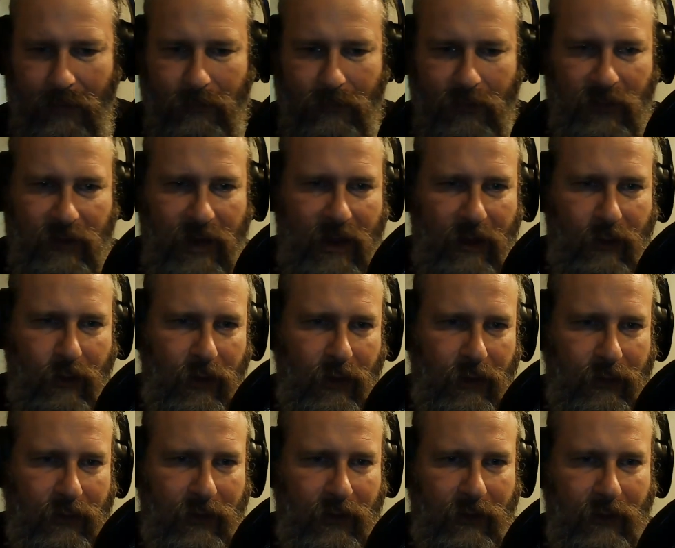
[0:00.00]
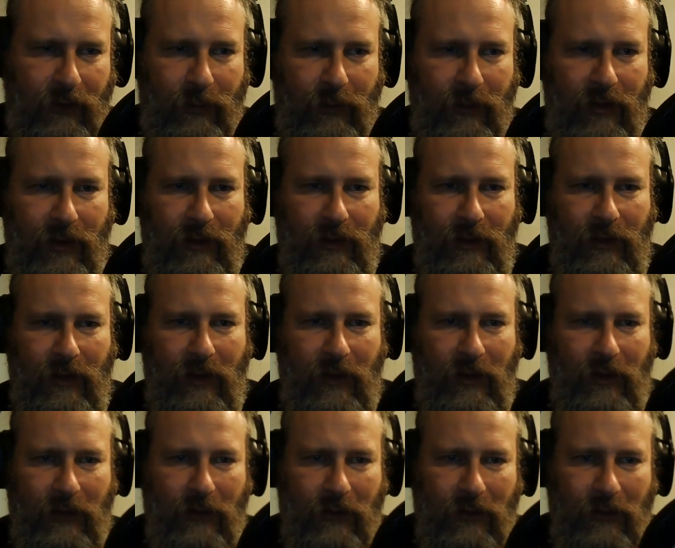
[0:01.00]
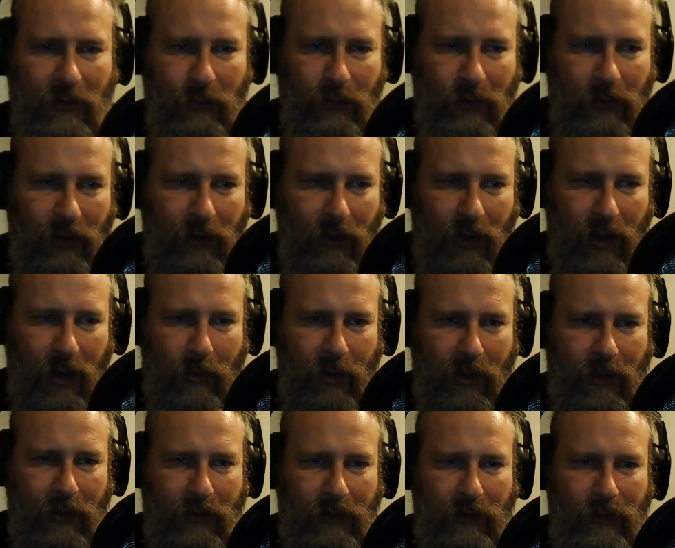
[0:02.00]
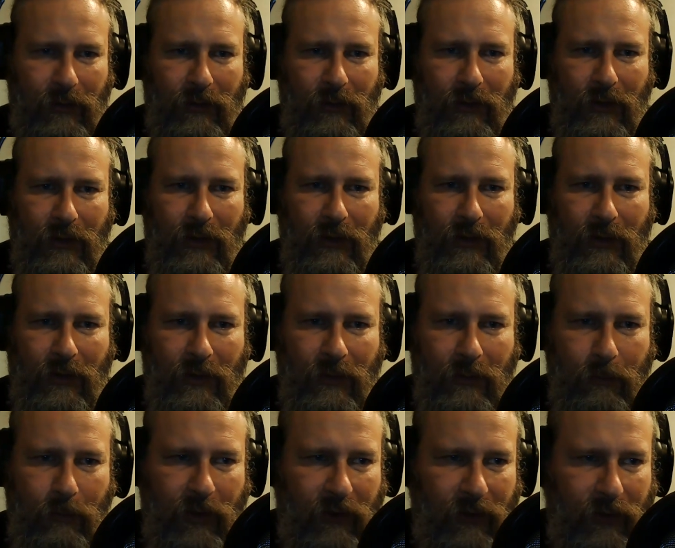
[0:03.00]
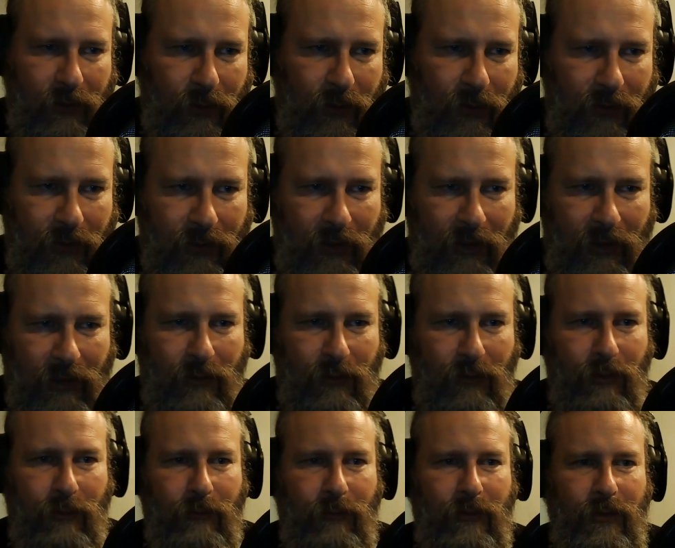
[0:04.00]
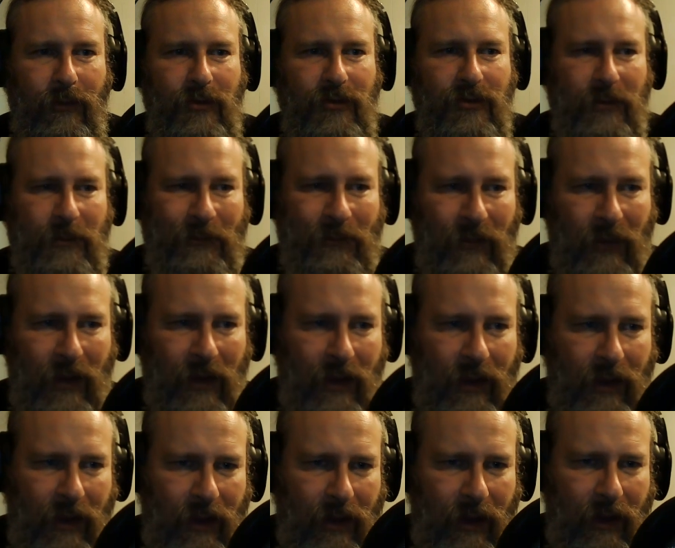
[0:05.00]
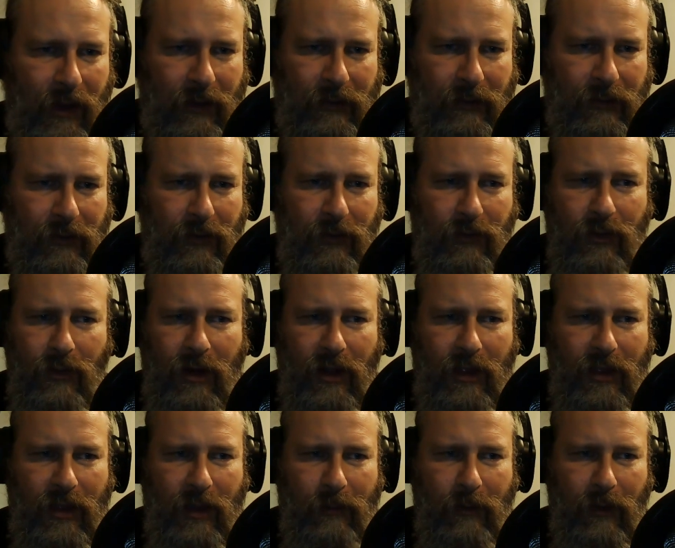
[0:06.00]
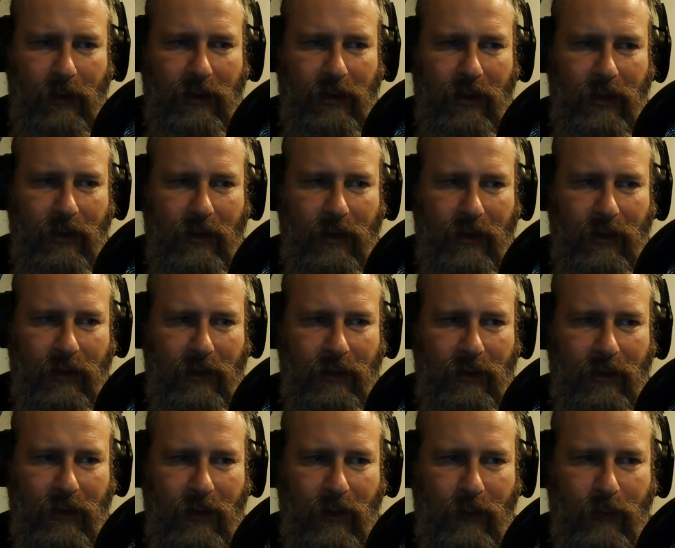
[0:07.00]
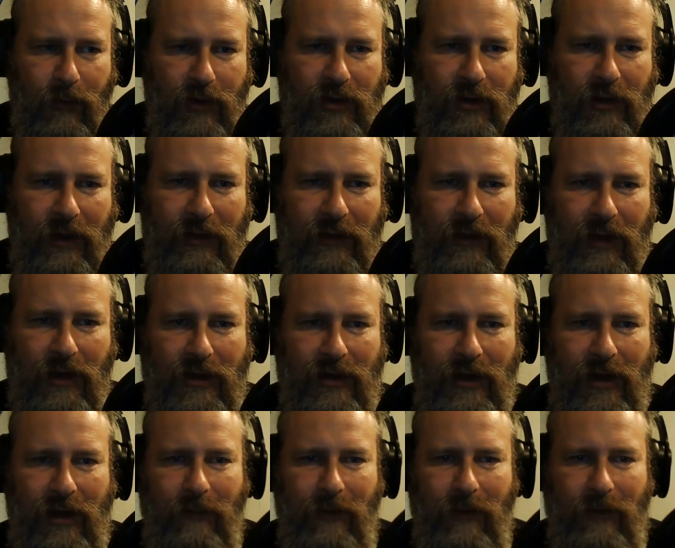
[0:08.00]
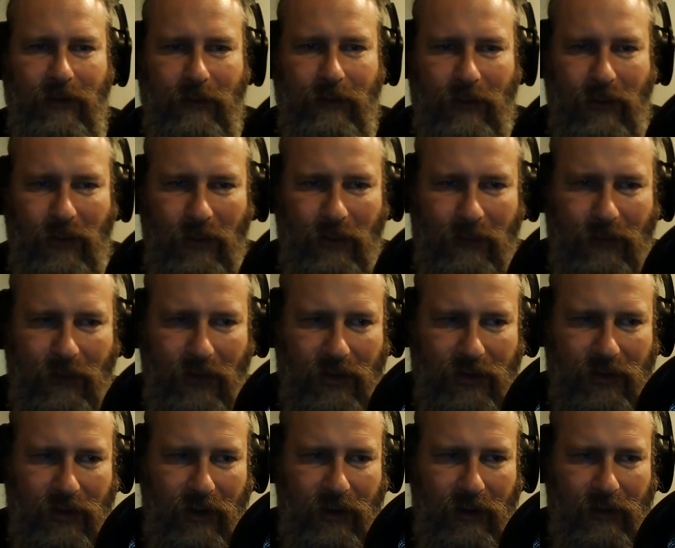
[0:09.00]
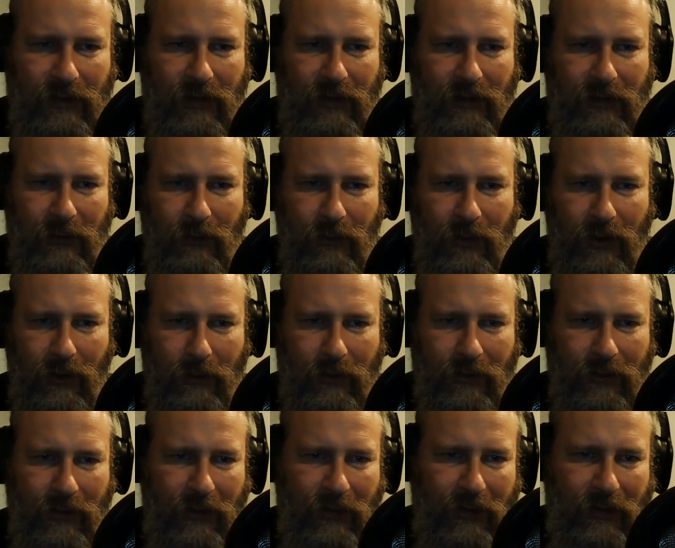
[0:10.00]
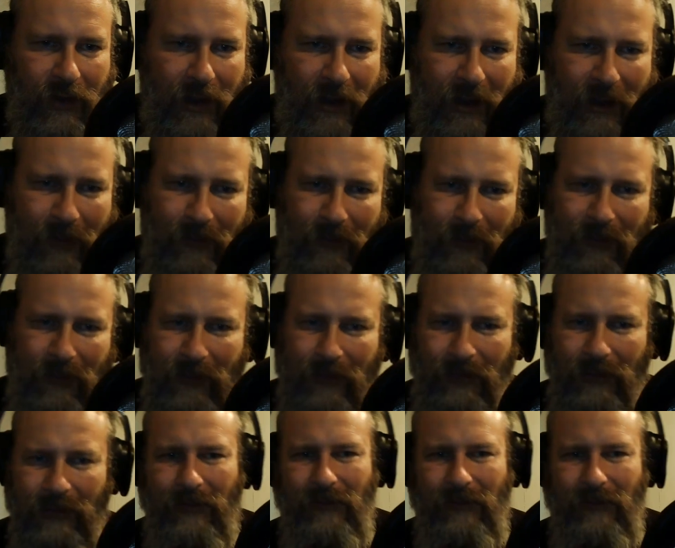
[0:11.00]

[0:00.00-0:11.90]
snake oil salesmen, and they certainly would glom on to buzzwords like cold fusion. Do you know anything about the commercialization efforts of cold fusion? Or is it real, or is it a scam? Or